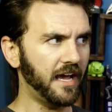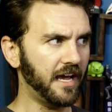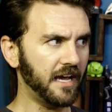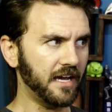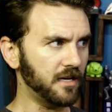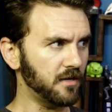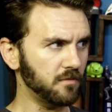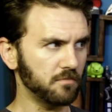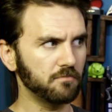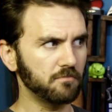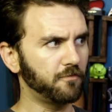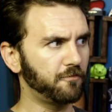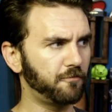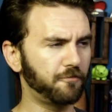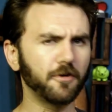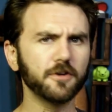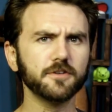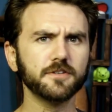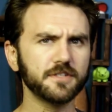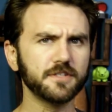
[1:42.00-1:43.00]
A
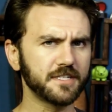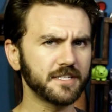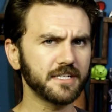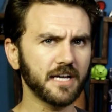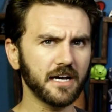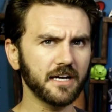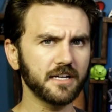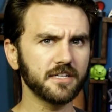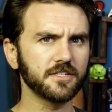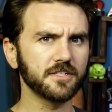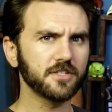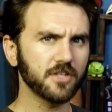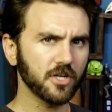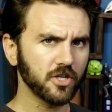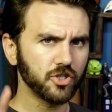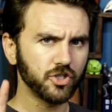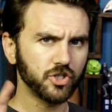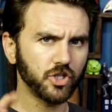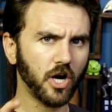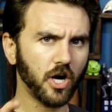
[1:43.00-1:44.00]
fun-sized
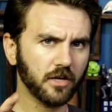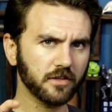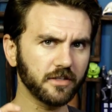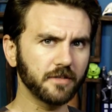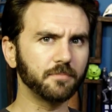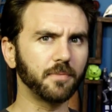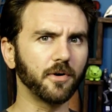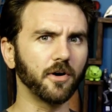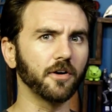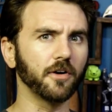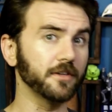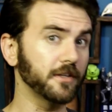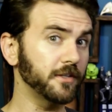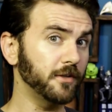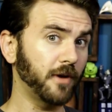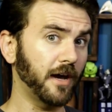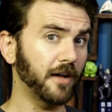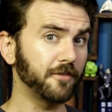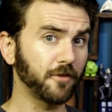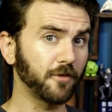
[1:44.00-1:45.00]
chocolate bar that
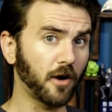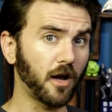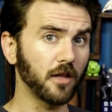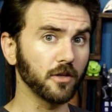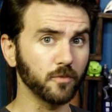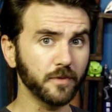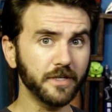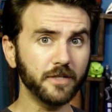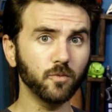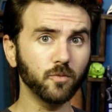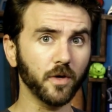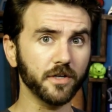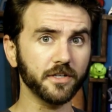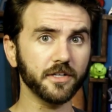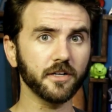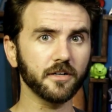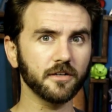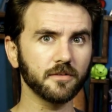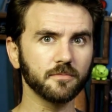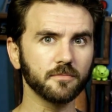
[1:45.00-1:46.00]
you had for Halloween one
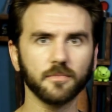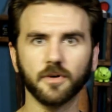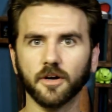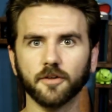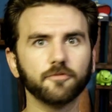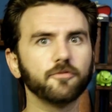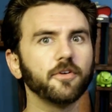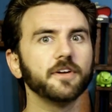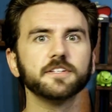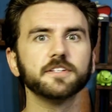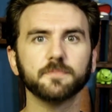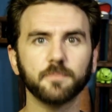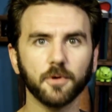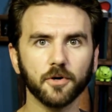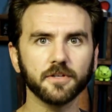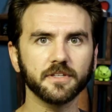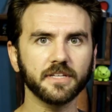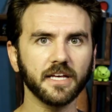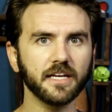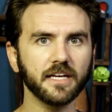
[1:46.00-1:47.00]
year, a friend's
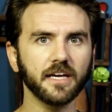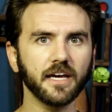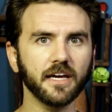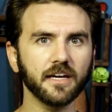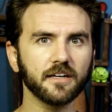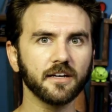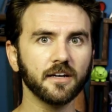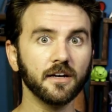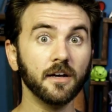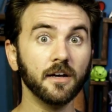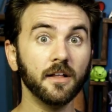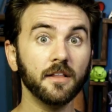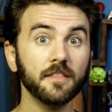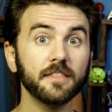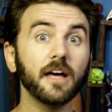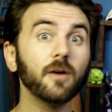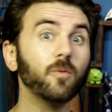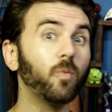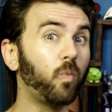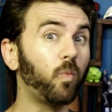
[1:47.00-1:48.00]
birthday cake,
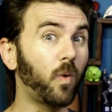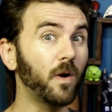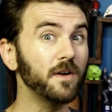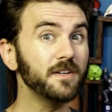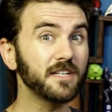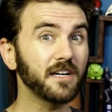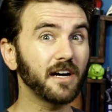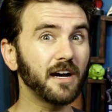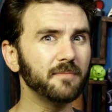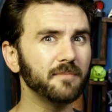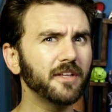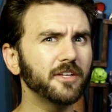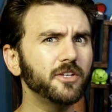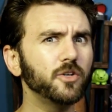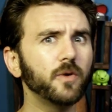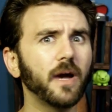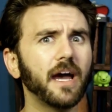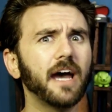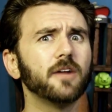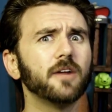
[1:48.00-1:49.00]
that one time that
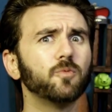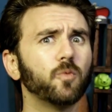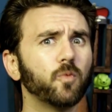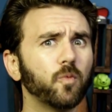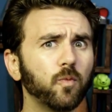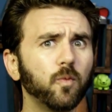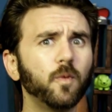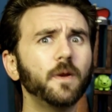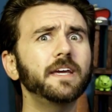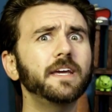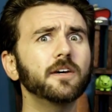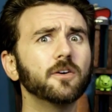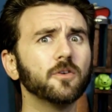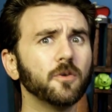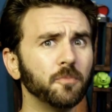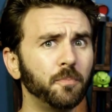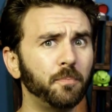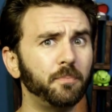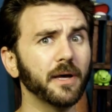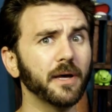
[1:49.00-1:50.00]
you had
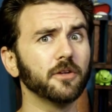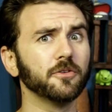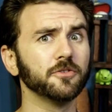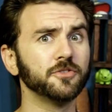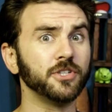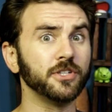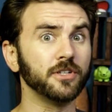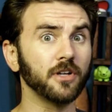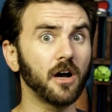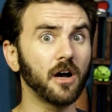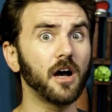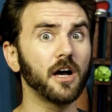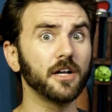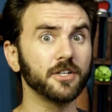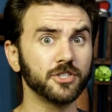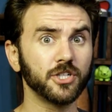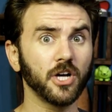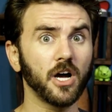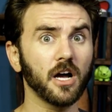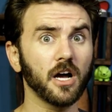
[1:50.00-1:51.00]
real Belgian
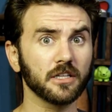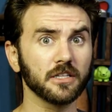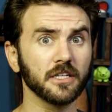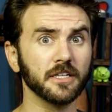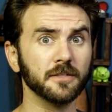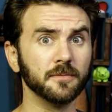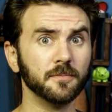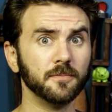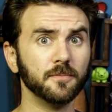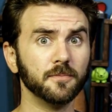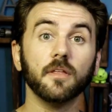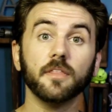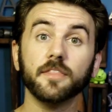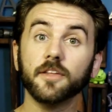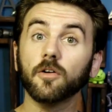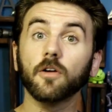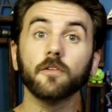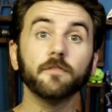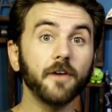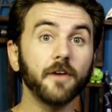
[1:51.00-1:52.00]
hot chocolate.
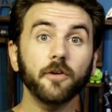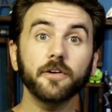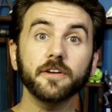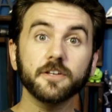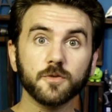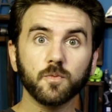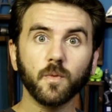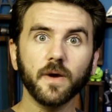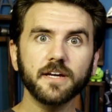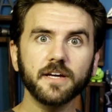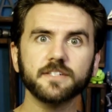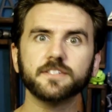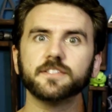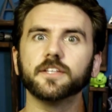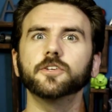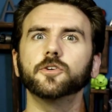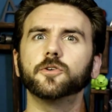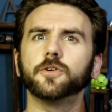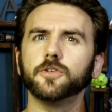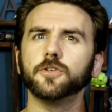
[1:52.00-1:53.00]
There are various ways
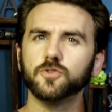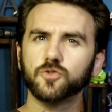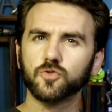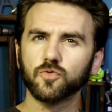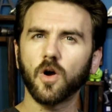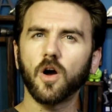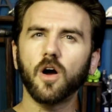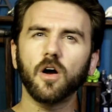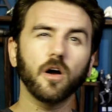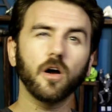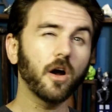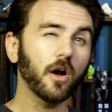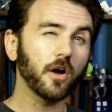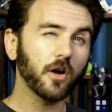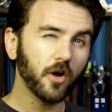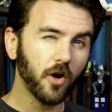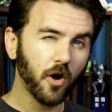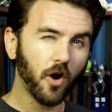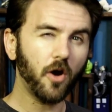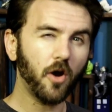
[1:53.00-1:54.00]
that you can draw a
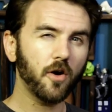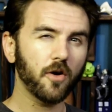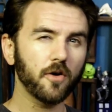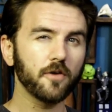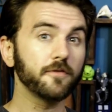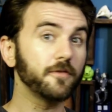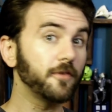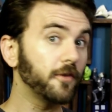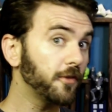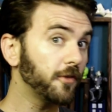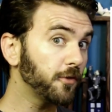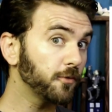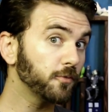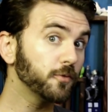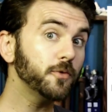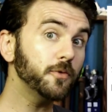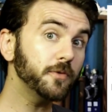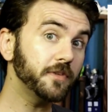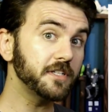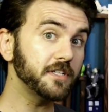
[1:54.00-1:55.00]
curve
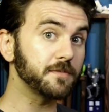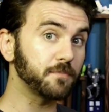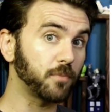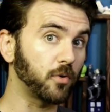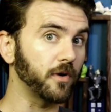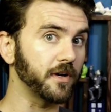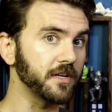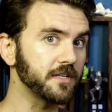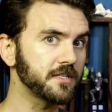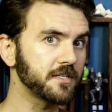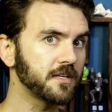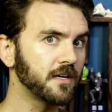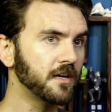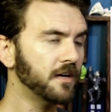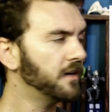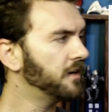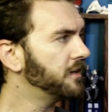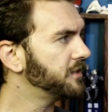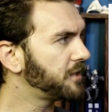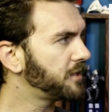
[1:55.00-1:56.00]
through these points
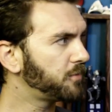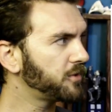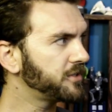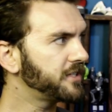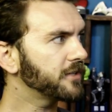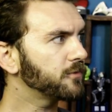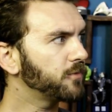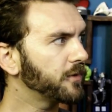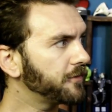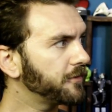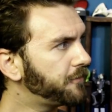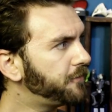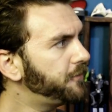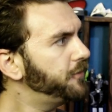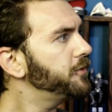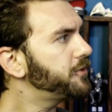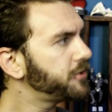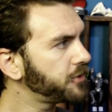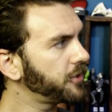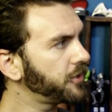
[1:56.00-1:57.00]
to predict what
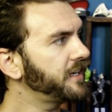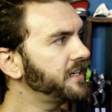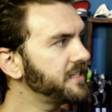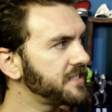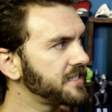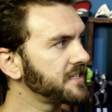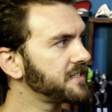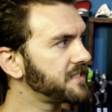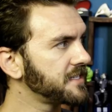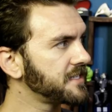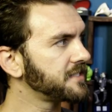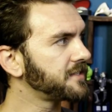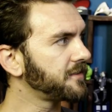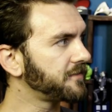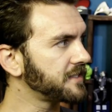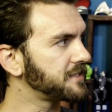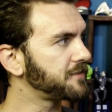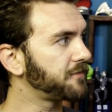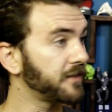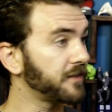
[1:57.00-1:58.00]
future instances
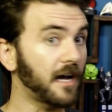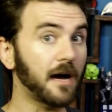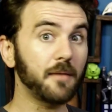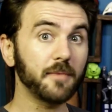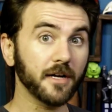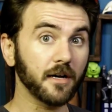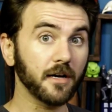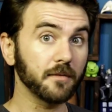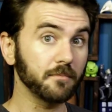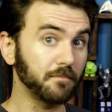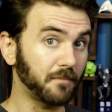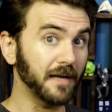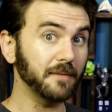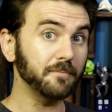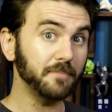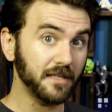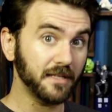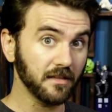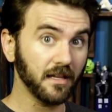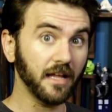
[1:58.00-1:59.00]
of this phenomenon
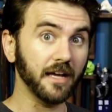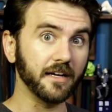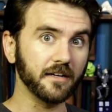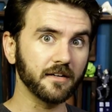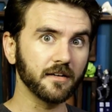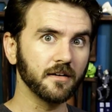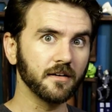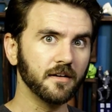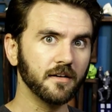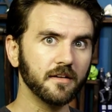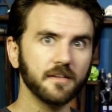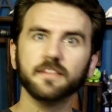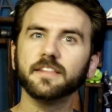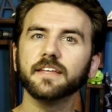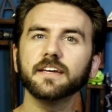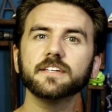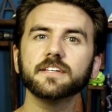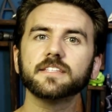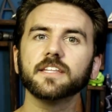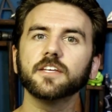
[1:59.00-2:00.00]
might be like,
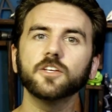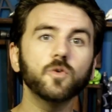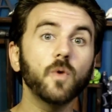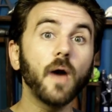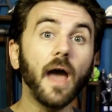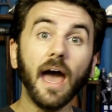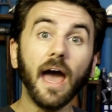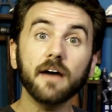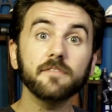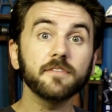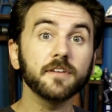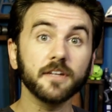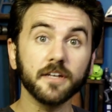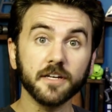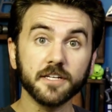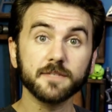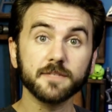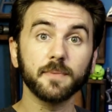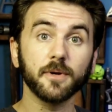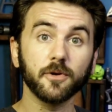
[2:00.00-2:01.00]
things that you haven't
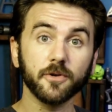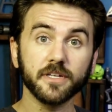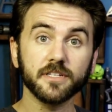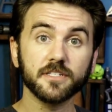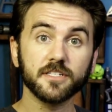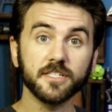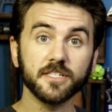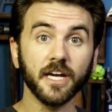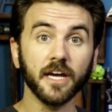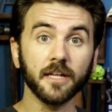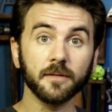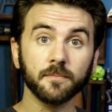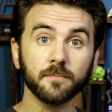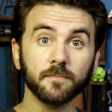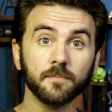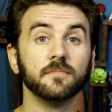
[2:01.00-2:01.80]
experienced yet.